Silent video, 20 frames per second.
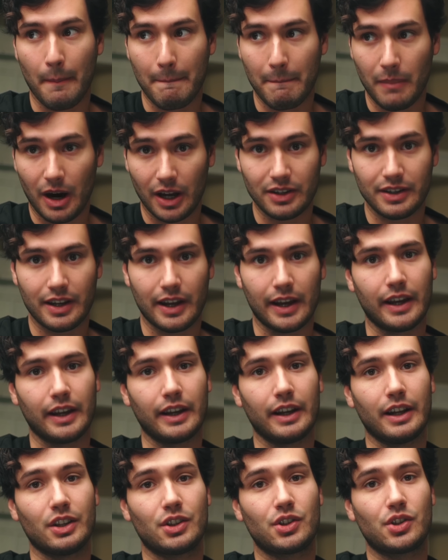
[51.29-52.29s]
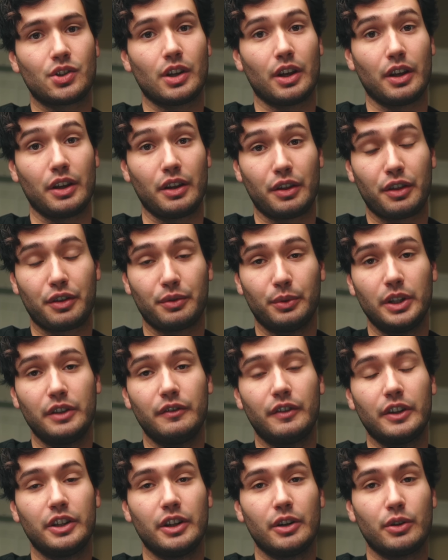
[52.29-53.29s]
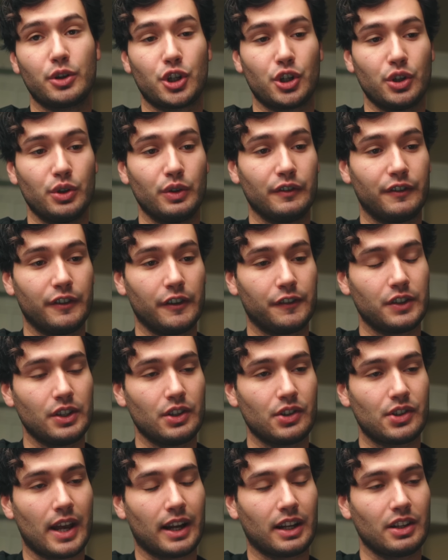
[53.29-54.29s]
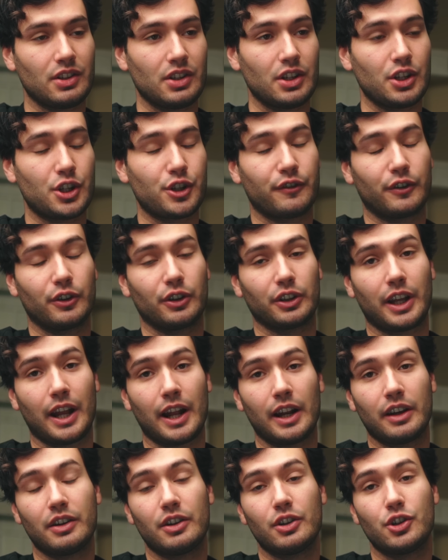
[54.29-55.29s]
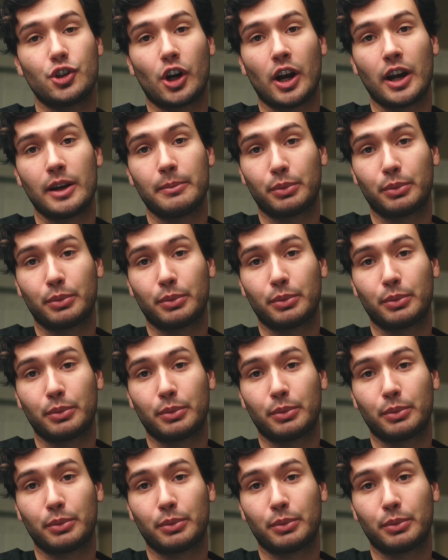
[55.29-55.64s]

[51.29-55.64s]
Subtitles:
Monday. It's a 3-video shoot, 15 seconds each for Canada Dry